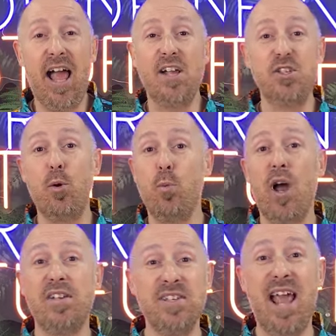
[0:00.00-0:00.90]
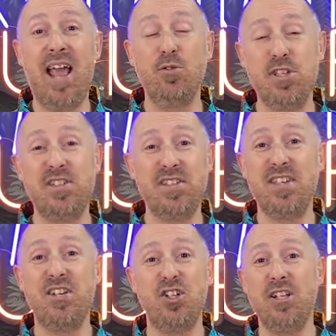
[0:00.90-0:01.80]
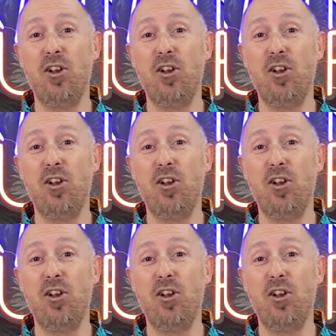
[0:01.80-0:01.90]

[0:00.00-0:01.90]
So it works in ounces, essentially.